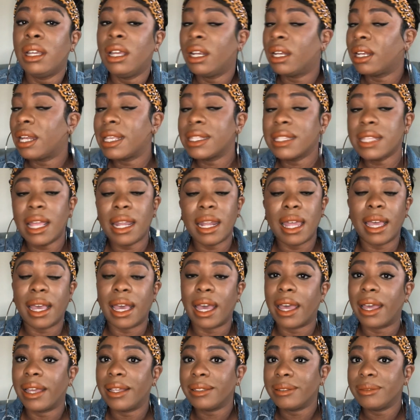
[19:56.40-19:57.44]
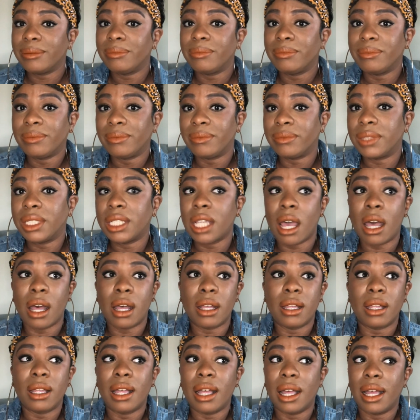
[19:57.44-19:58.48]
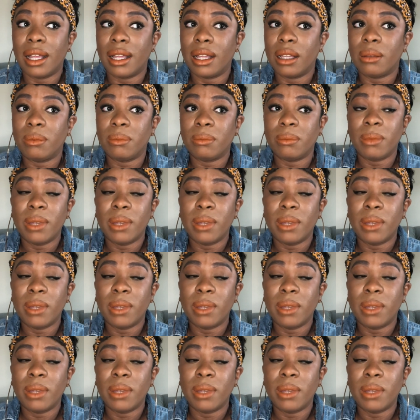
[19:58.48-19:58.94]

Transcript: That's all I got. Y'all,